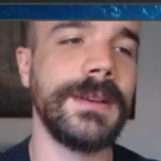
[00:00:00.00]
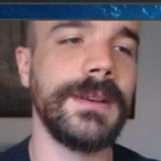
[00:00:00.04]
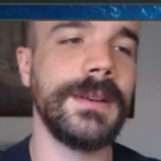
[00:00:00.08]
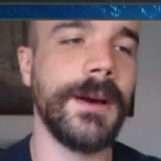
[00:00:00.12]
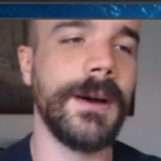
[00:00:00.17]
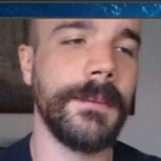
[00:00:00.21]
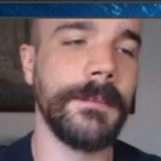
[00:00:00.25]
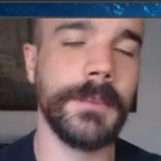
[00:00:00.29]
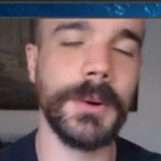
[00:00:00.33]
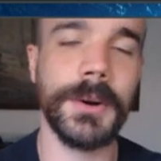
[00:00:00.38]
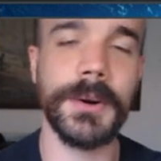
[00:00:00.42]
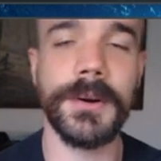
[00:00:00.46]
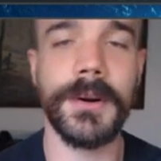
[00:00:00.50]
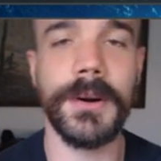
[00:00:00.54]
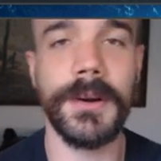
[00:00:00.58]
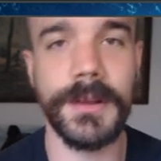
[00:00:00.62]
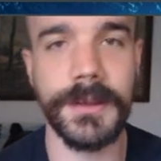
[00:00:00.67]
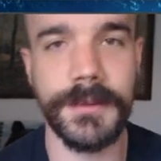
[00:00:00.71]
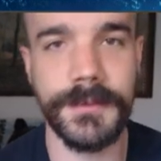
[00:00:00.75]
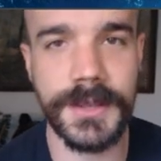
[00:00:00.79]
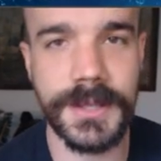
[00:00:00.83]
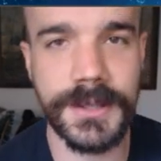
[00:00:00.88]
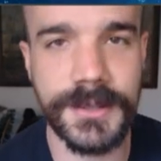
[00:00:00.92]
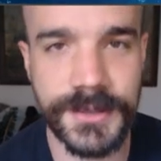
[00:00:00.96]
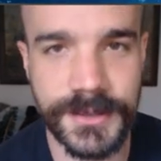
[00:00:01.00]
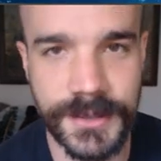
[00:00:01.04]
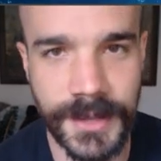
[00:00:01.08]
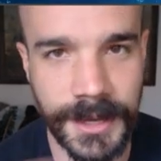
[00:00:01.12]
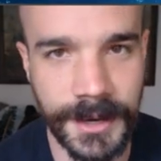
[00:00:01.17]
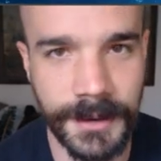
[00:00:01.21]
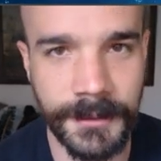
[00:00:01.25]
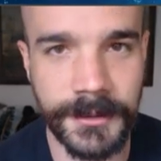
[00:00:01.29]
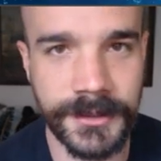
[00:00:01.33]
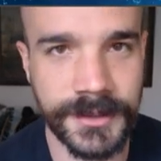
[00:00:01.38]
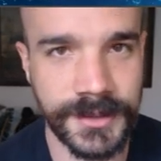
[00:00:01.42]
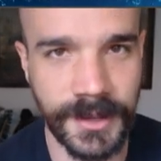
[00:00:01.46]
numbered all of these
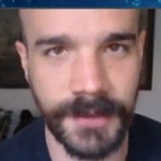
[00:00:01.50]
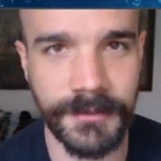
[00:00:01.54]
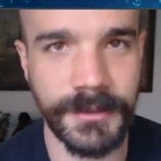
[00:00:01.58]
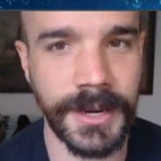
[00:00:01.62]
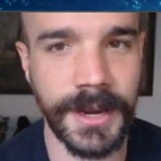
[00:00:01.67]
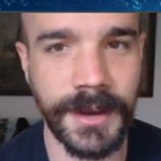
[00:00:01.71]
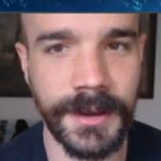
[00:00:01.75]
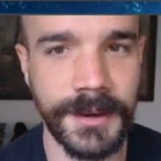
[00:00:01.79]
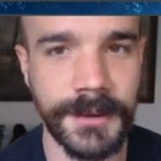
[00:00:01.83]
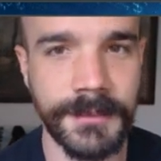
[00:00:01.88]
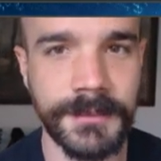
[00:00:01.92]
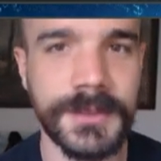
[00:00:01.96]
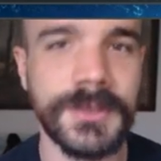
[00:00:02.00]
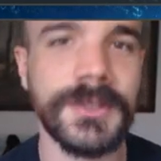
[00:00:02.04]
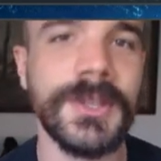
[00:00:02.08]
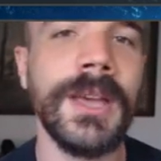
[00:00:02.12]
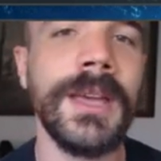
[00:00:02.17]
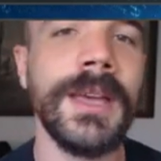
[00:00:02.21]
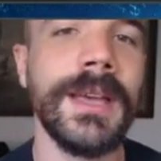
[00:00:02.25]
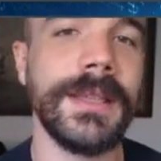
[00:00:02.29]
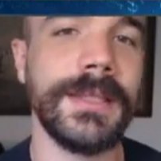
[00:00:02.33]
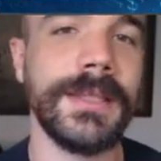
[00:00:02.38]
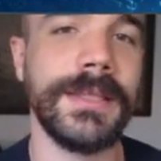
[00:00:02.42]
set of seven items.